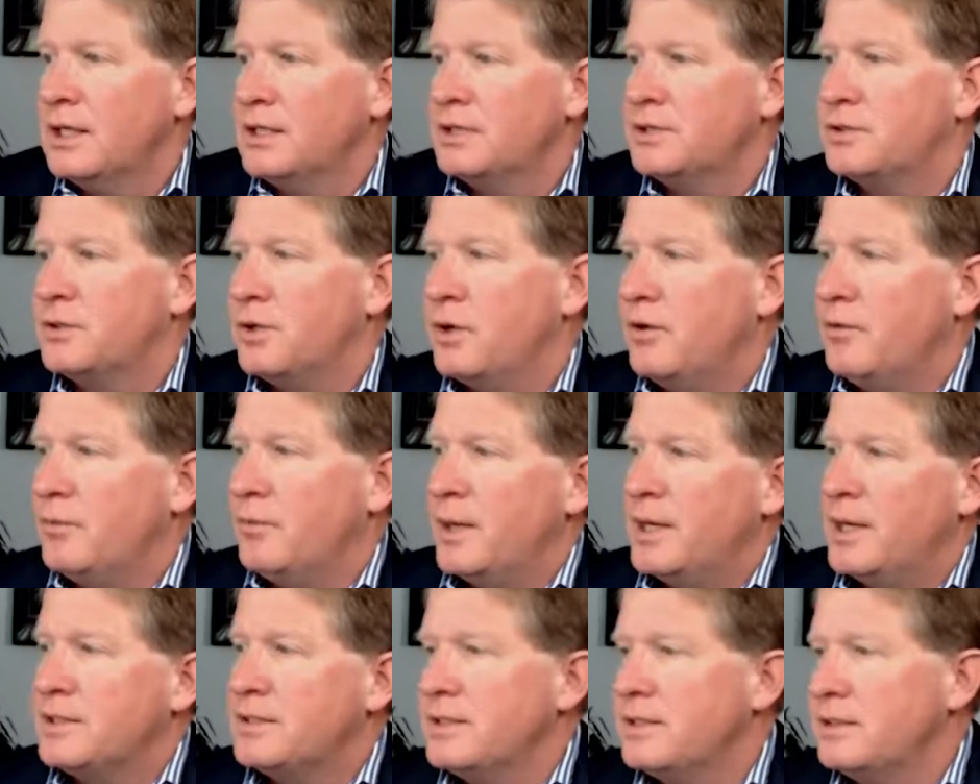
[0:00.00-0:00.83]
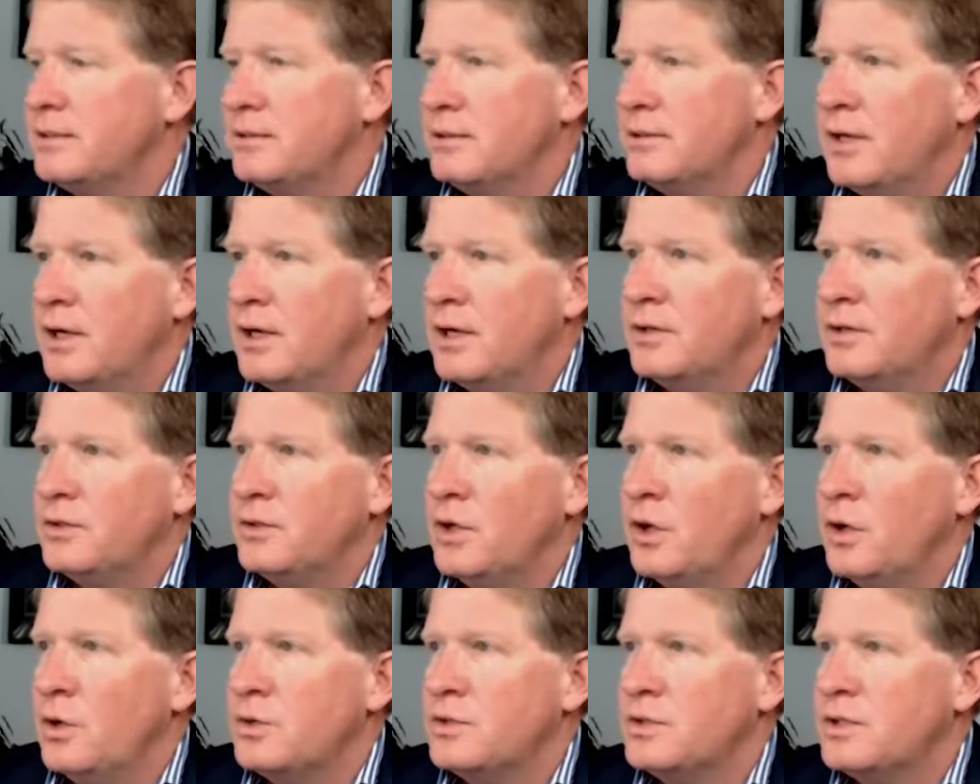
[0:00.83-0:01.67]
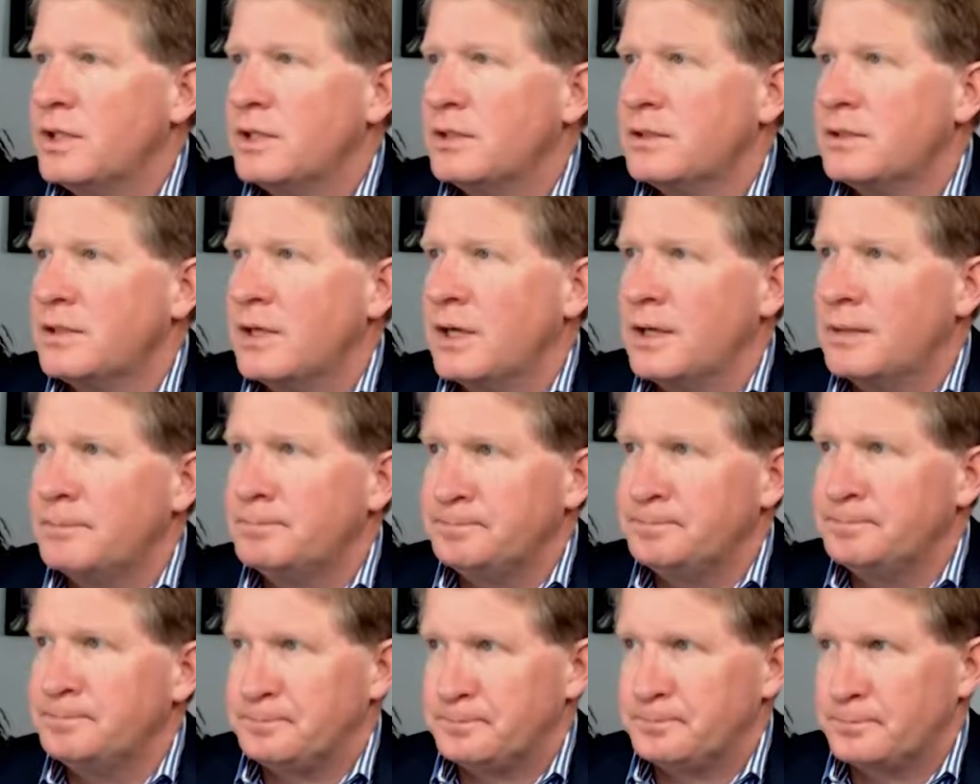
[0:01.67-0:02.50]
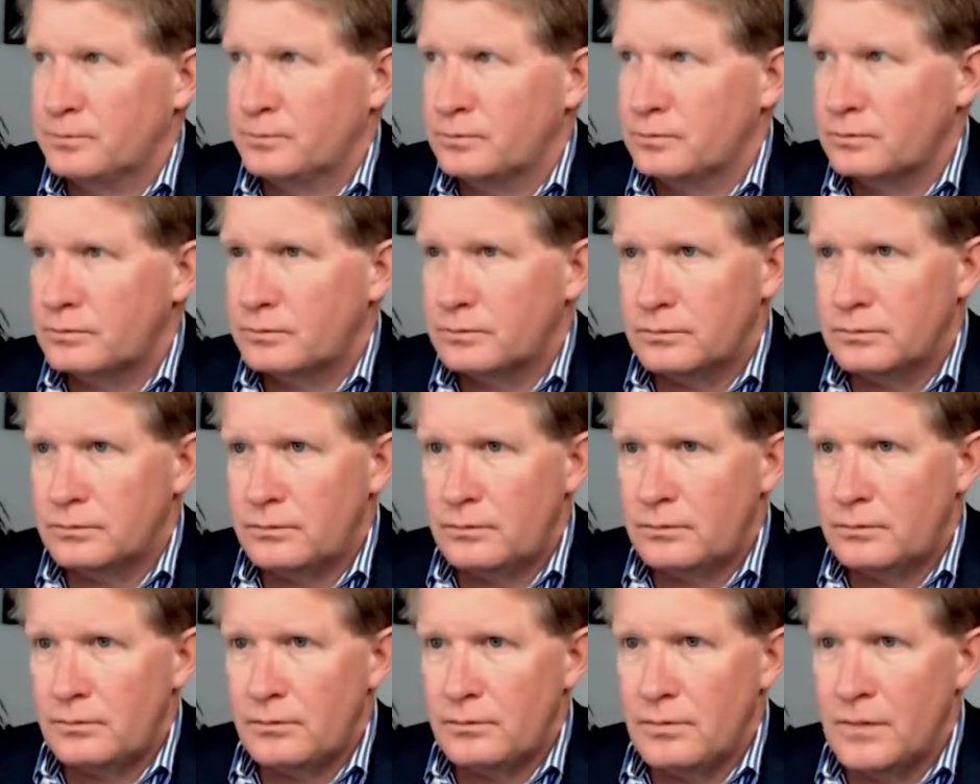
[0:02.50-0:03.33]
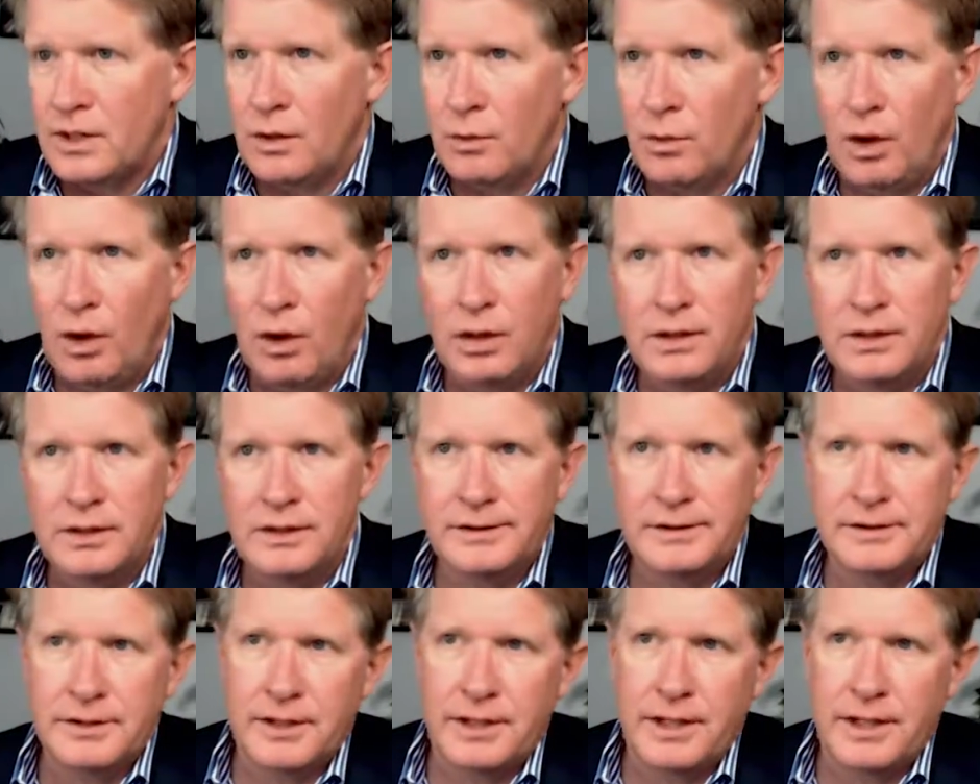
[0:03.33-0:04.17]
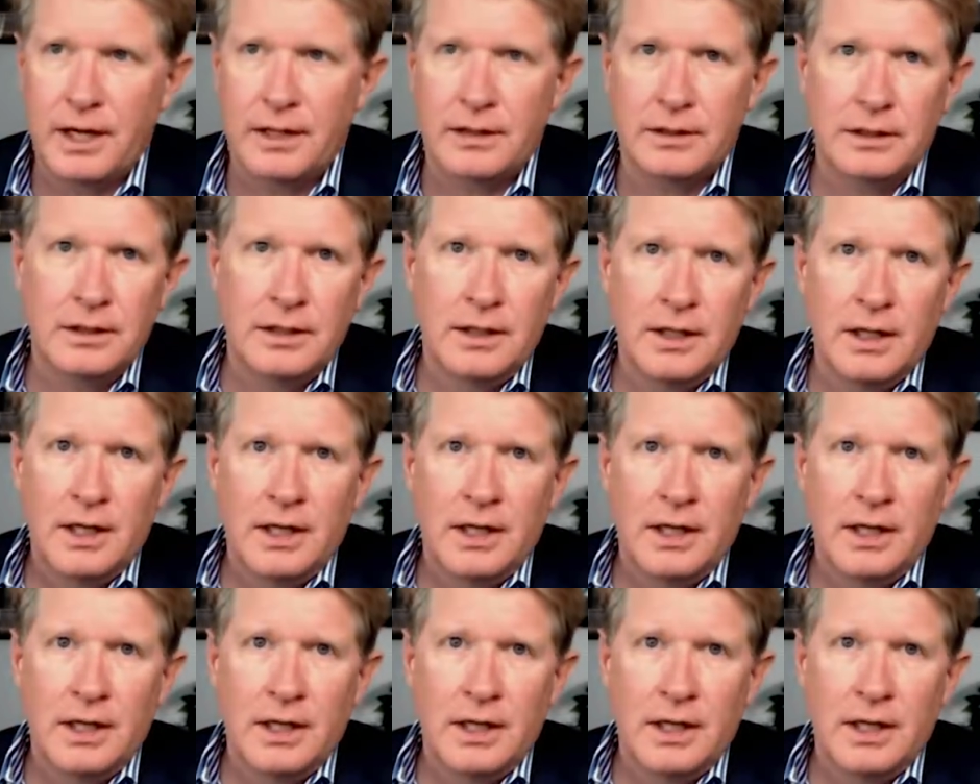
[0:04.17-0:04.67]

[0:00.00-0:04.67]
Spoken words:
So everybody knows that that we're all in this together.